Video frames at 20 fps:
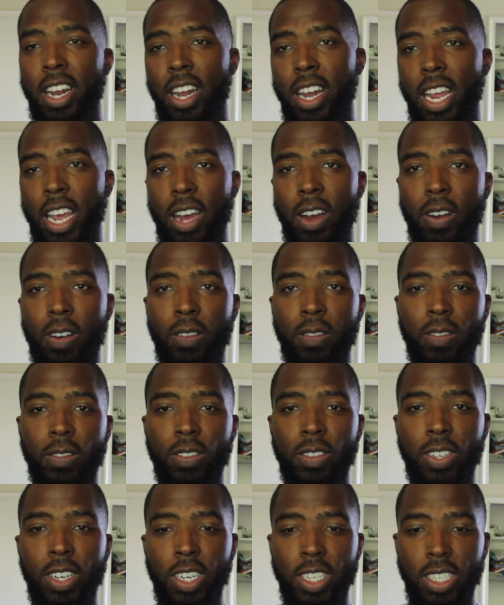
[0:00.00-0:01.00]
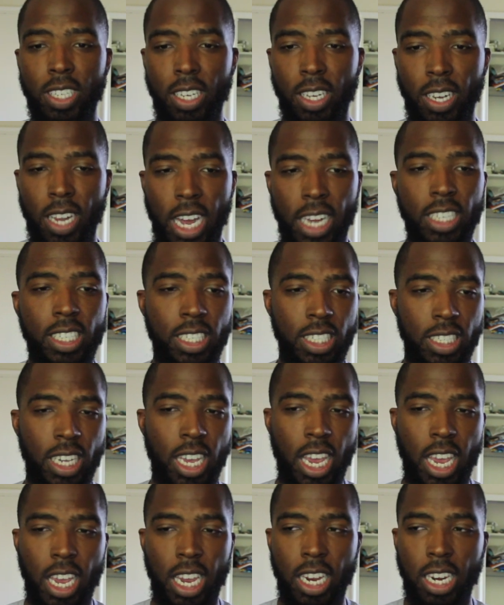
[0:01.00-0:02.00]
Now, there's a lot to
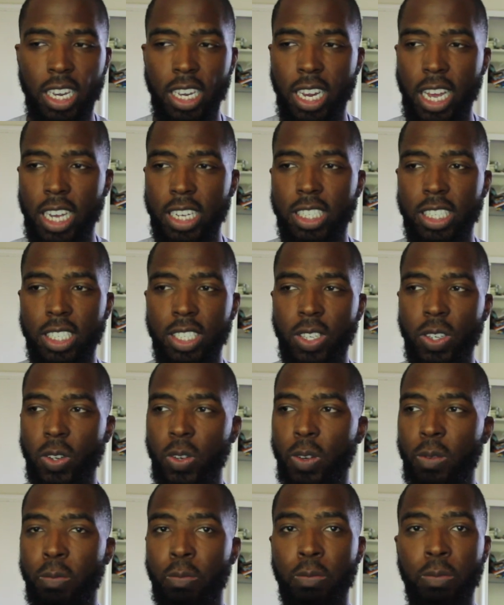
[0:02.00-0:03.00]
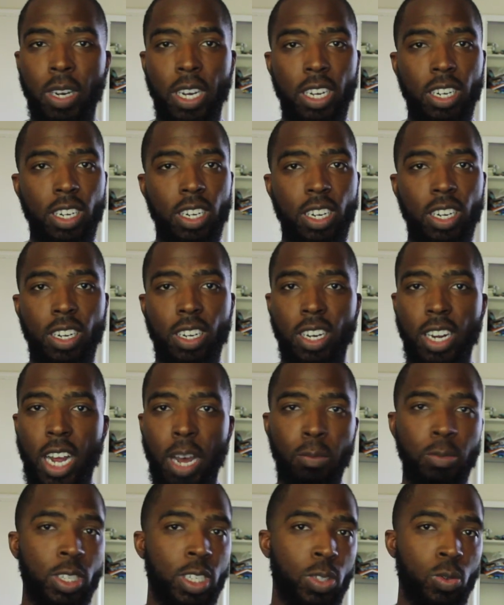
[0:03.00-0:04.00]
say and a lot to do, but
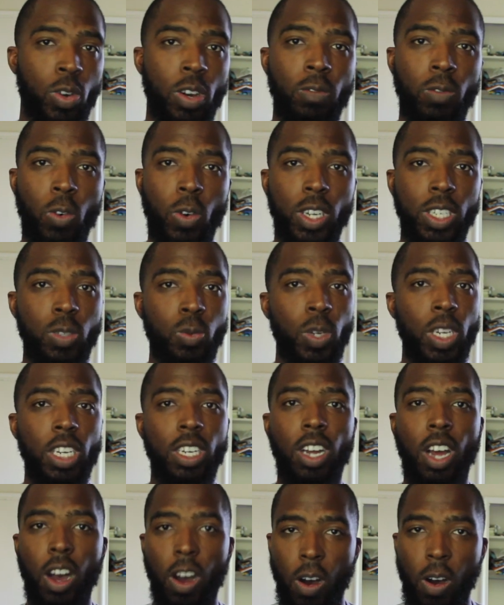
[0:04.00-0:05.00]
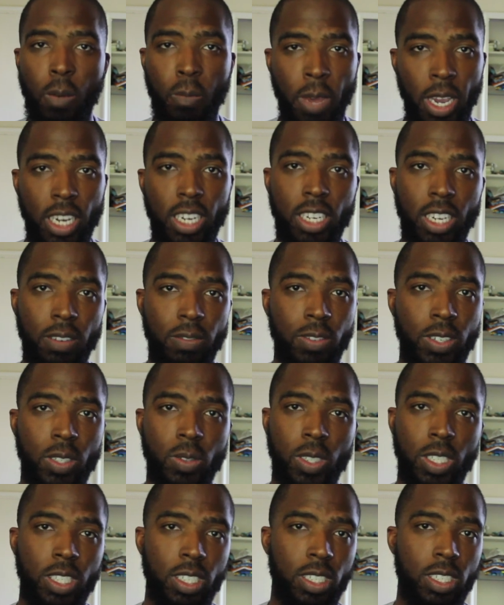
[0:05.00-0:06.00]
I'm just one voice. We can all make a difference
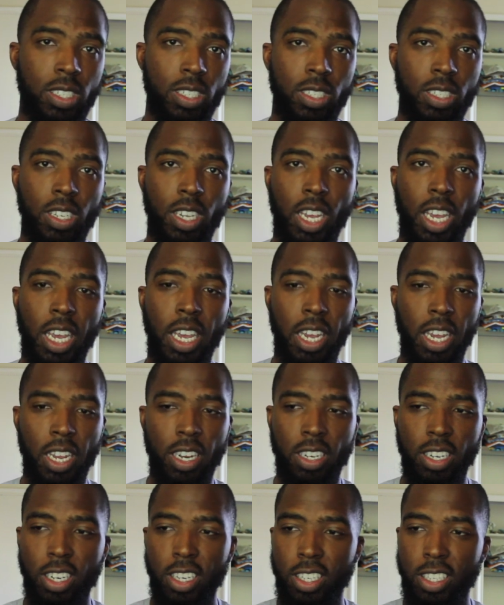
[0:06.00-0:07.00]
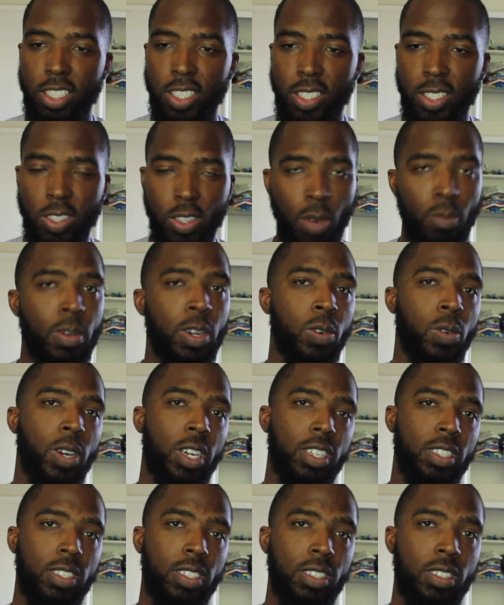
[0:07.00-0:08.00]
with this in so many
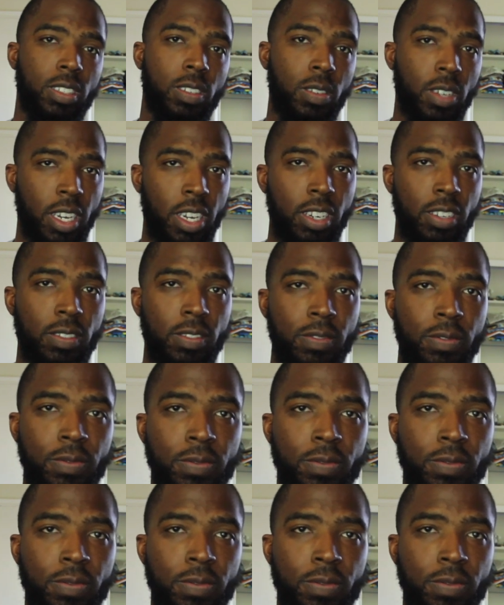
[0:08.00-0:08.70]
ways, okay?